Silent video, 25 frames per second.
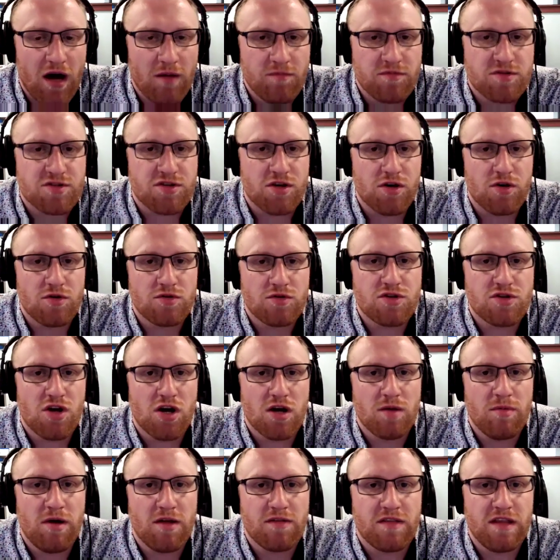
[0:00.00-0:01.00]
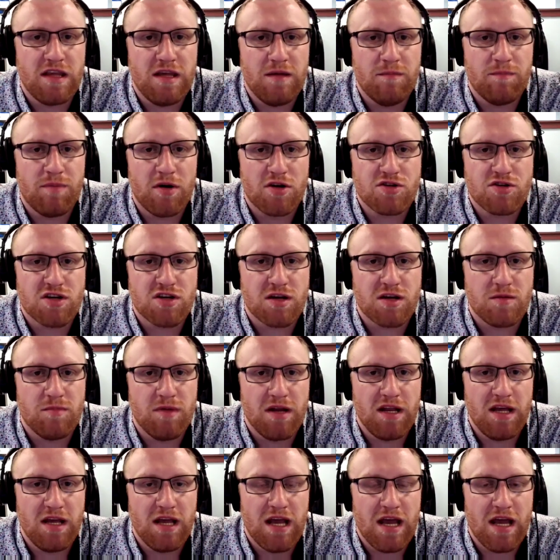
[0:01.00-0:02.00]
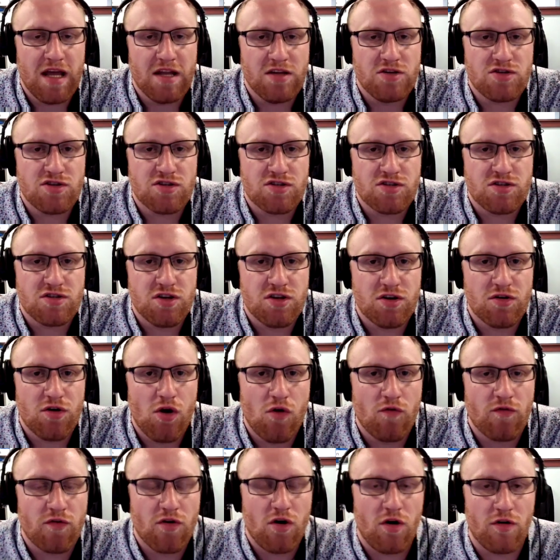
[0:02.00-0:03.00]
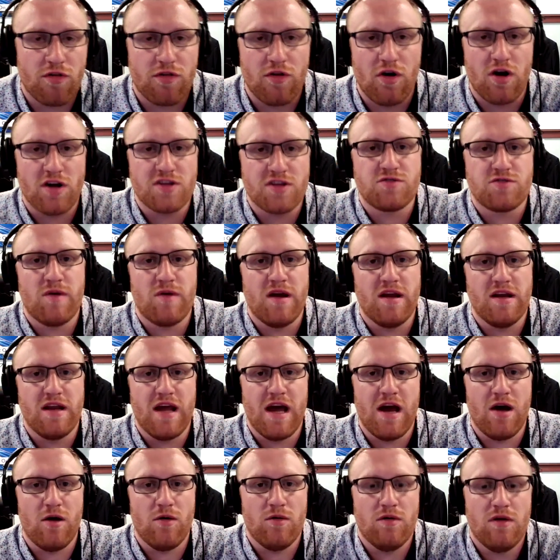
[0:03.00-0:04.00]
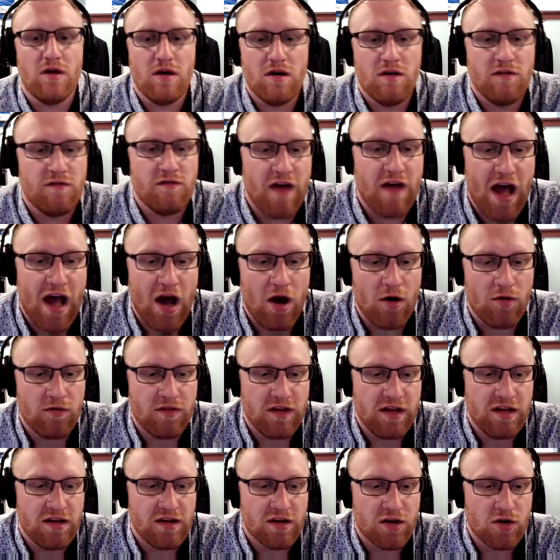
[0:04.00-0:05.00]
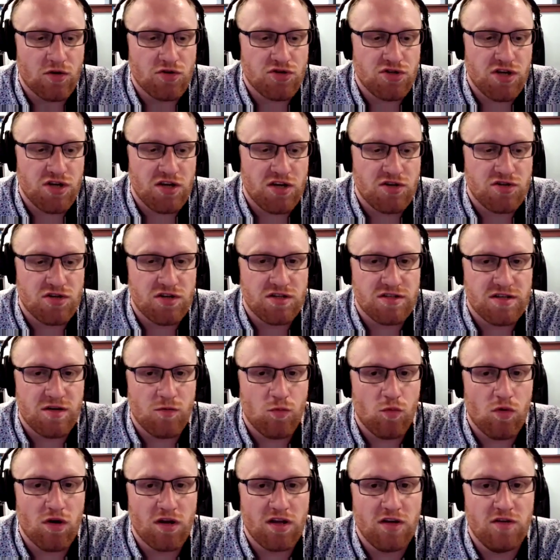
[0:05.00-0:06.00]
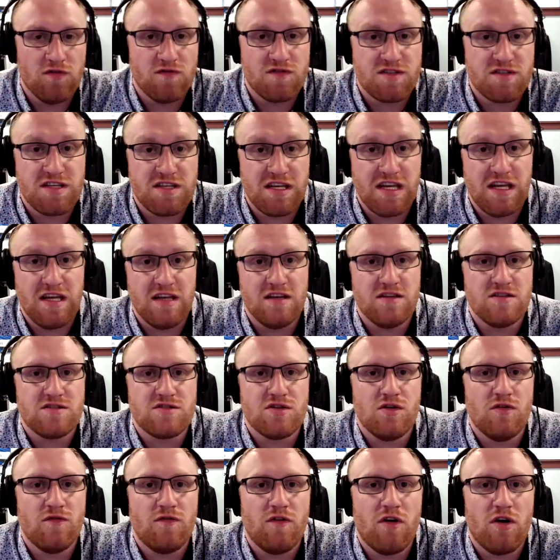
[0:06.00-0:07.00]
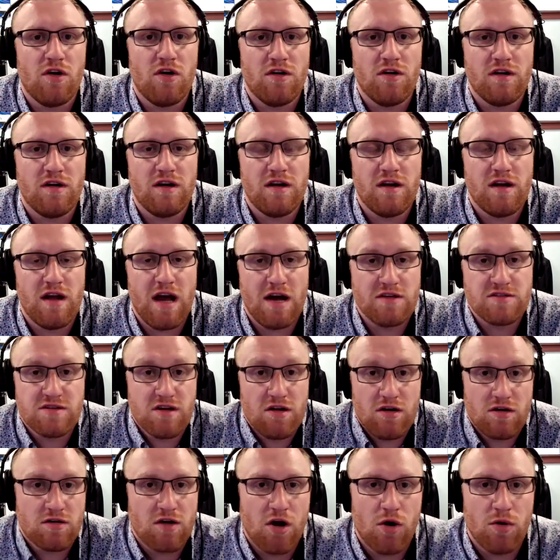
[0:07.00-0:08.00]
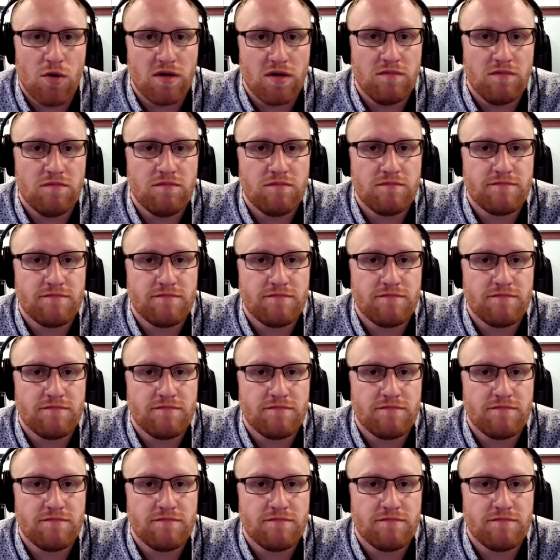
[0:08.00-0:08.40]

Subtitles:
So talk about the budget committee and just your overall thoughts right now of how the negotiations and what you've seen so far. How's it all going?